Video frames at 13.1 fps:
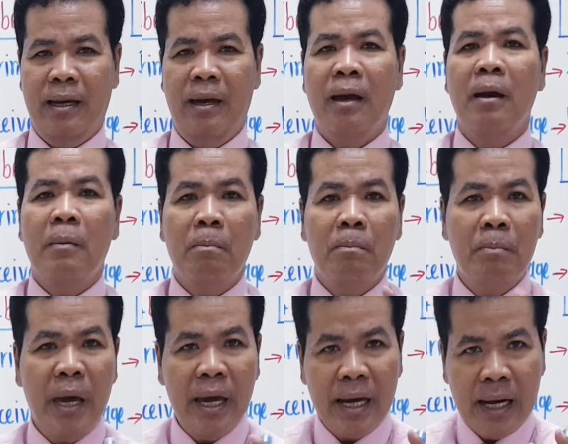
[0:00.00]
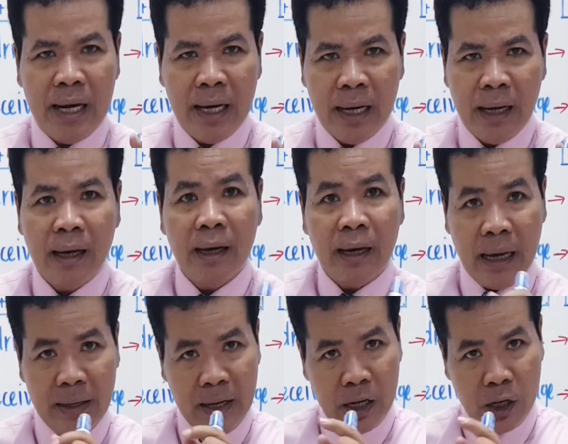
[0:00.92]
Make and
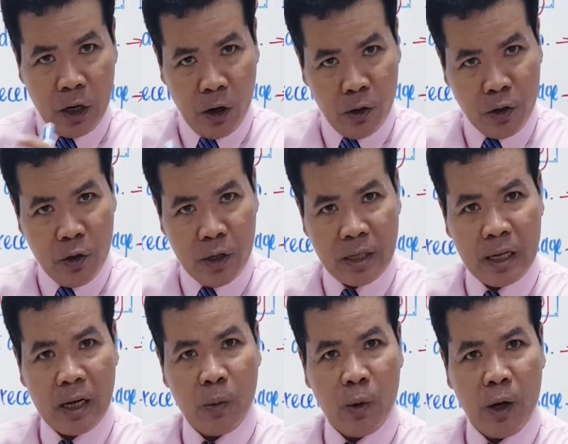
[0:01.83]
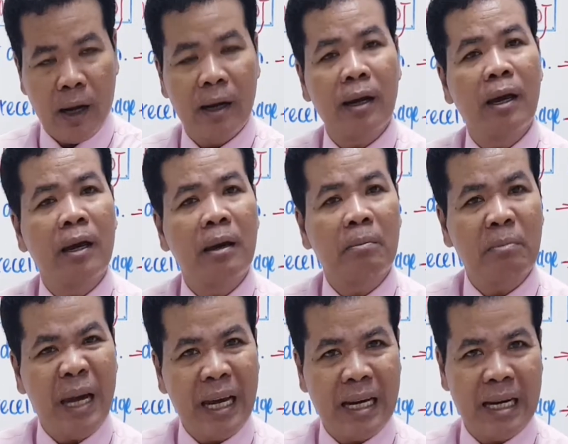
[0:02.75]
then go to the second one,
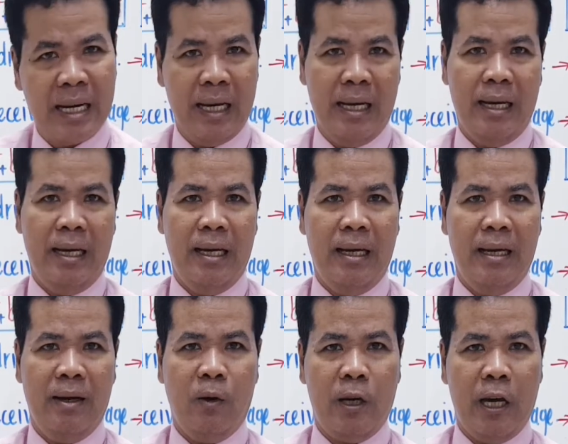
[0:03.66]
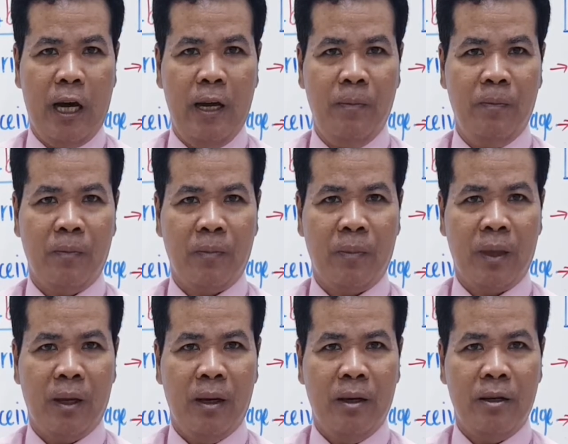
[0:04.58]
made. Okay?
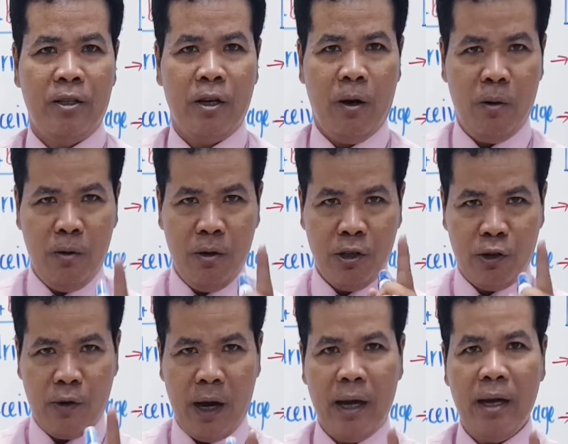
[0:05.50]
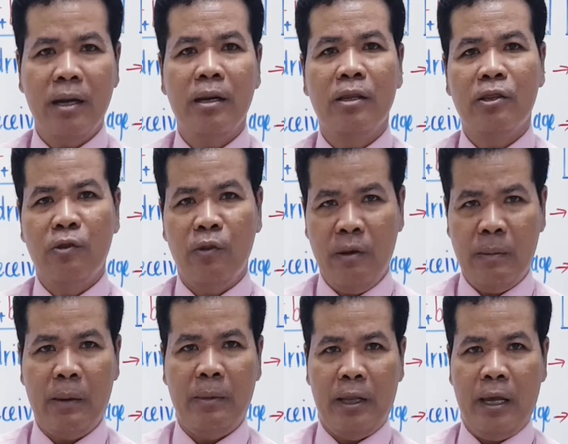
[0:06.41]
So try to
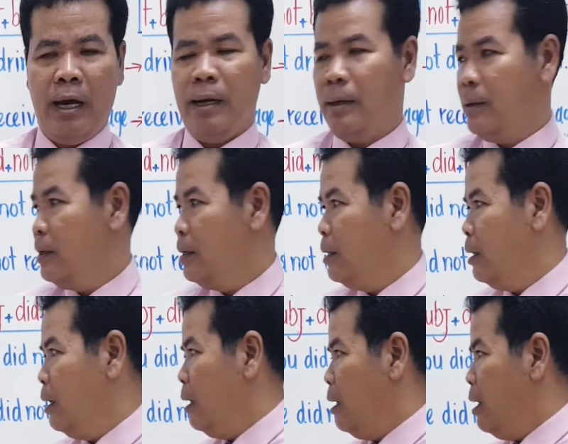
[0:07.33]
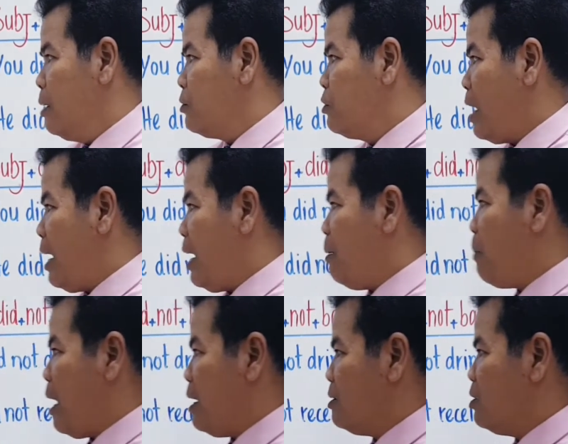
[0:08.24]
remember that. They
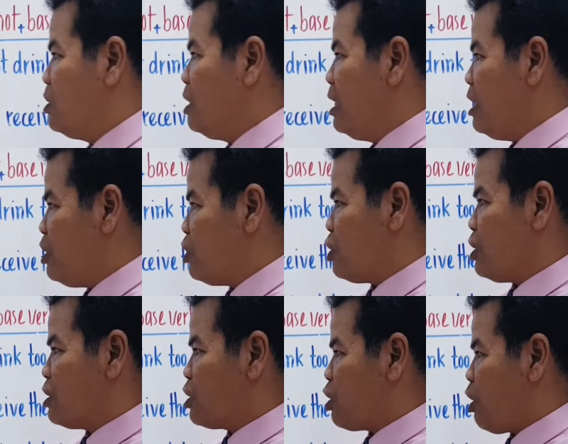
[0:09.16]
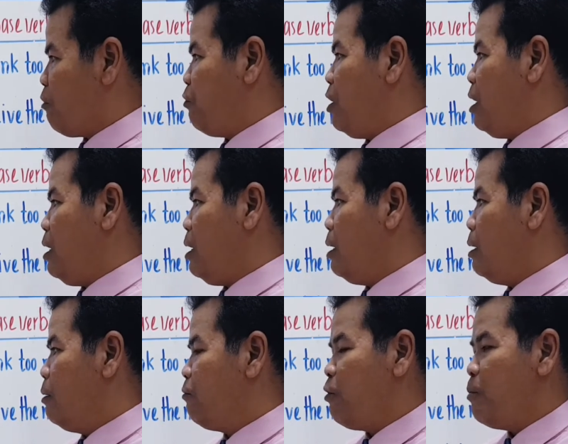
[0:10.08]
made delicious coffee
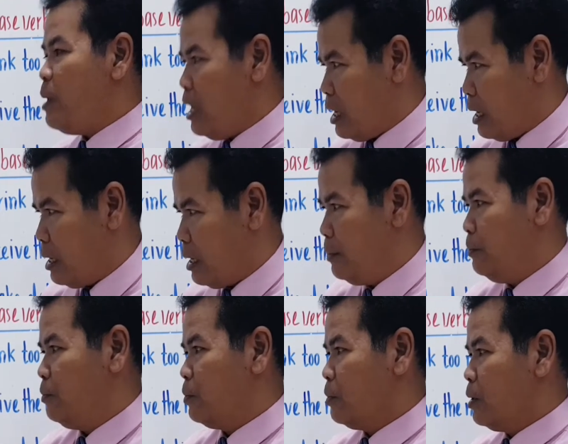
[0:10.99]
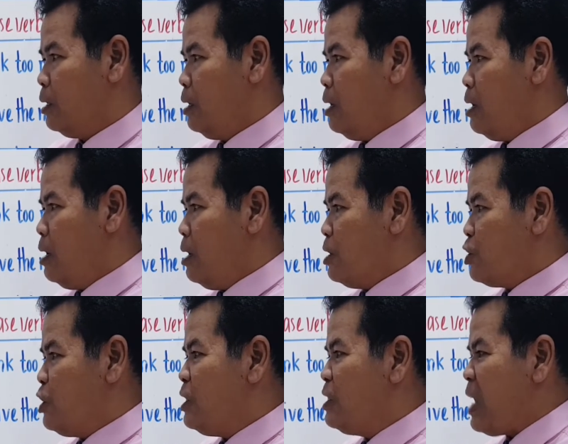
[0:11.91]
for me.
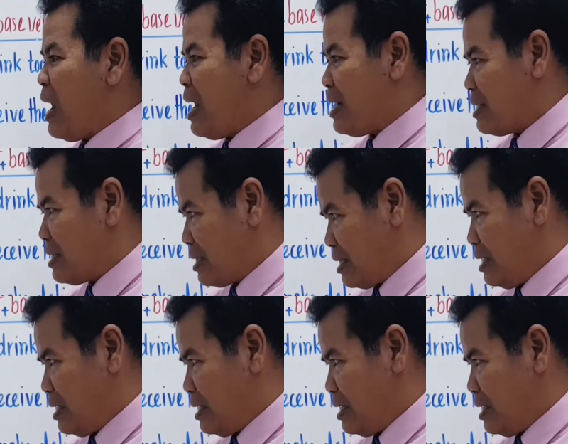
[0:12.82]
She danced.